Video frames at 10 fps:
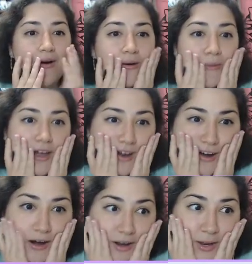Oh my
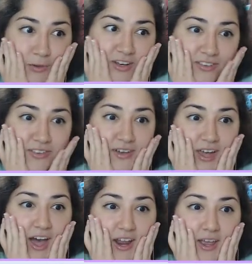god, can we just look
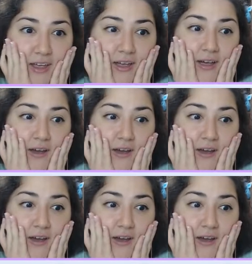at it?